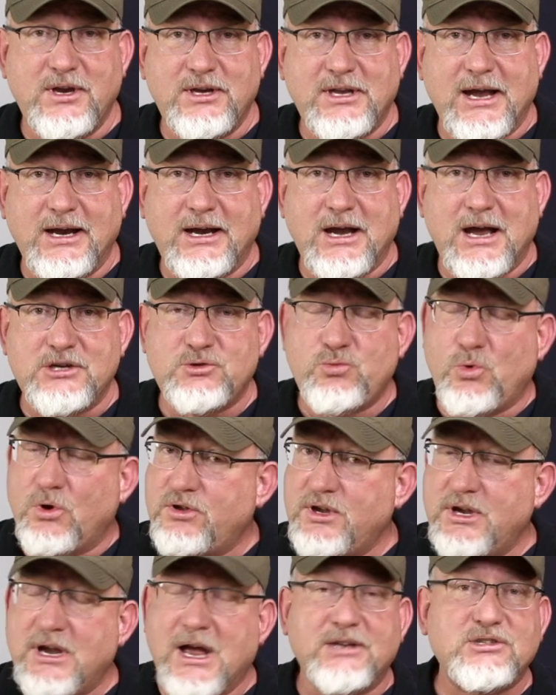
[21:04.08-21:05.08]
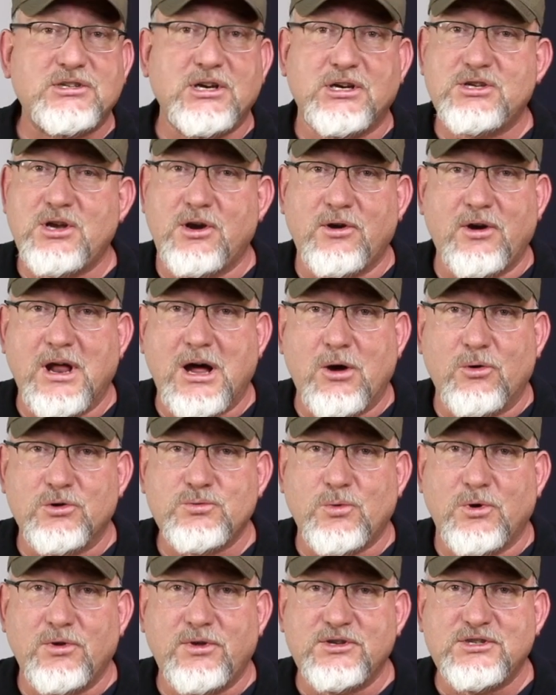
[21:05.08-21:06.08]
worth? He got $600 worth of
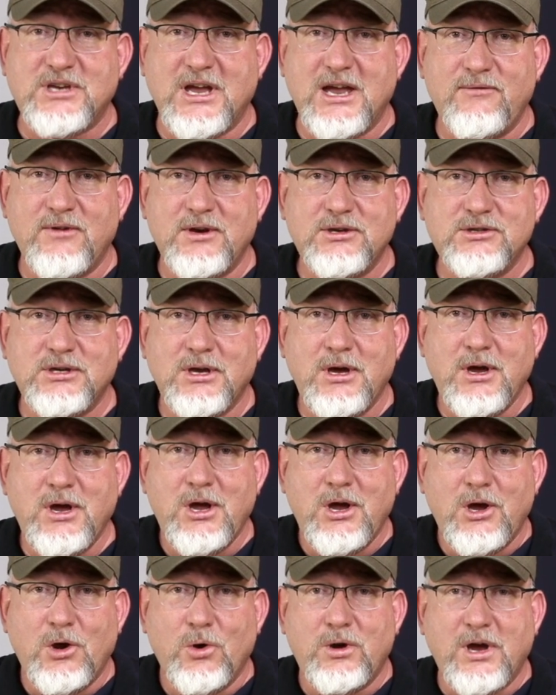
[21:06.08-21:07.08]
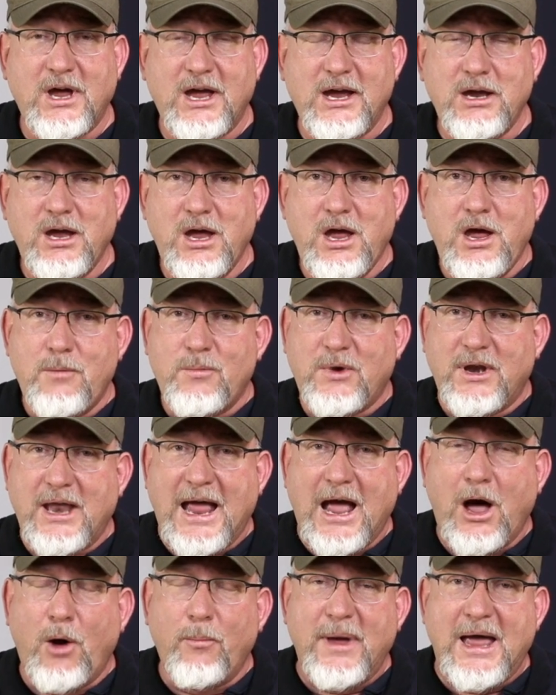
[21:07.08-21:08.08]
savings. Okay. But how
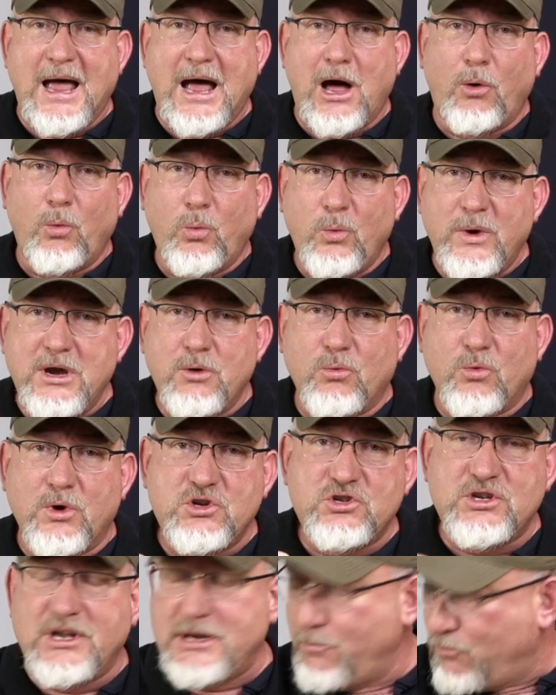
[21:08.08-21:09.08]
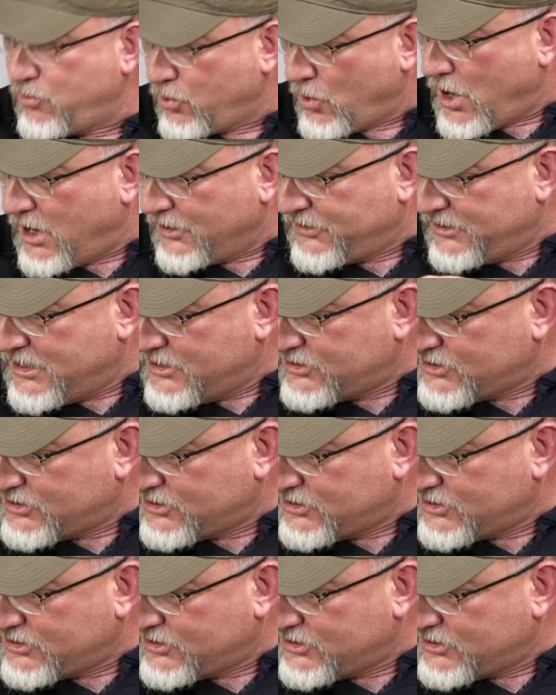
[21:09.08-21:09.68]
about we originally brought this upper